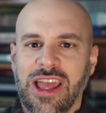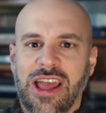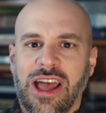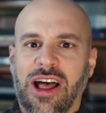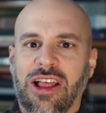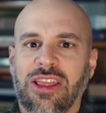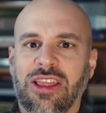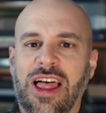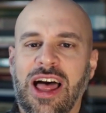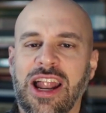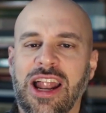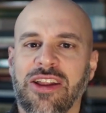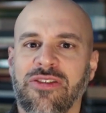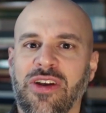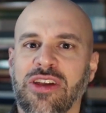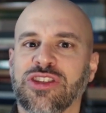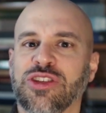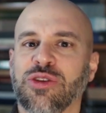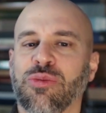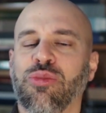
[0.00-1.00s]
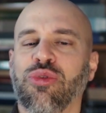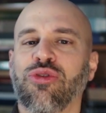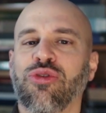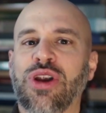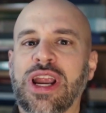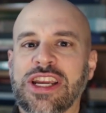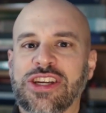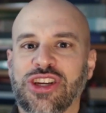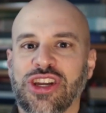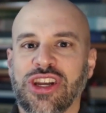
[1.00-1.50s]
a lot of a
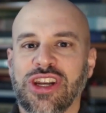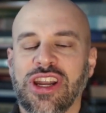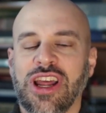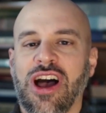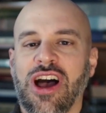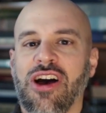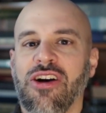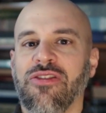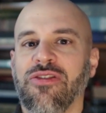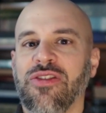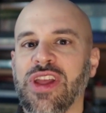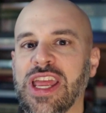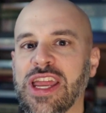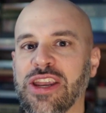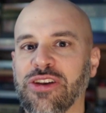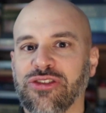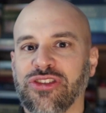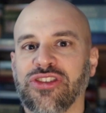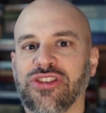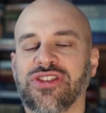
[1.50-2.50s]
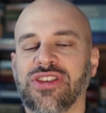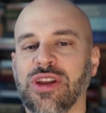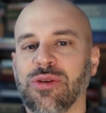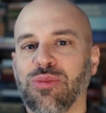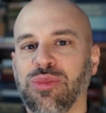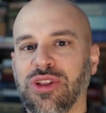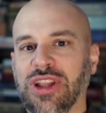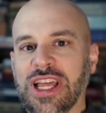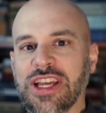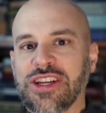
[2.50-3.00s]
suppression of interest
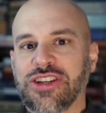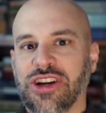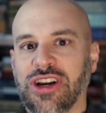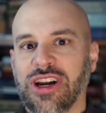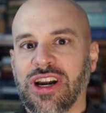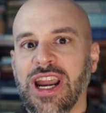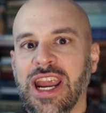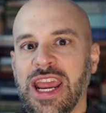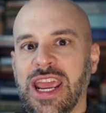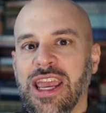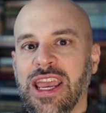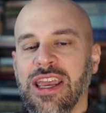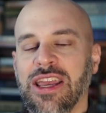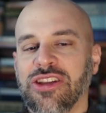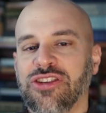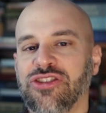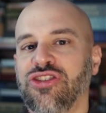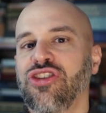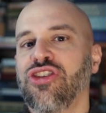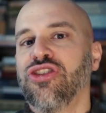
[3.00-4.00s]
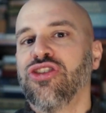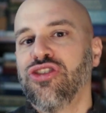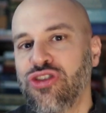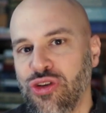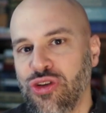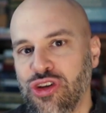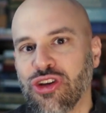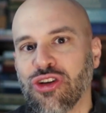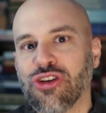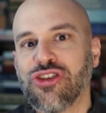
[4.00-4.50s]
and pleasure to
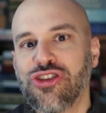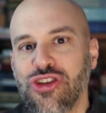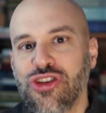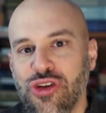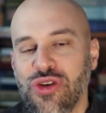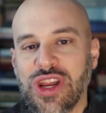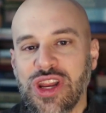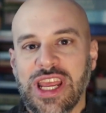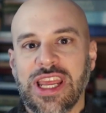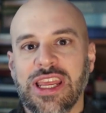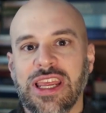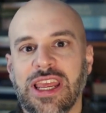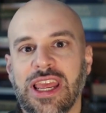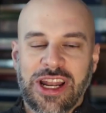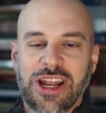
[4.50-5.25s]
do your duty.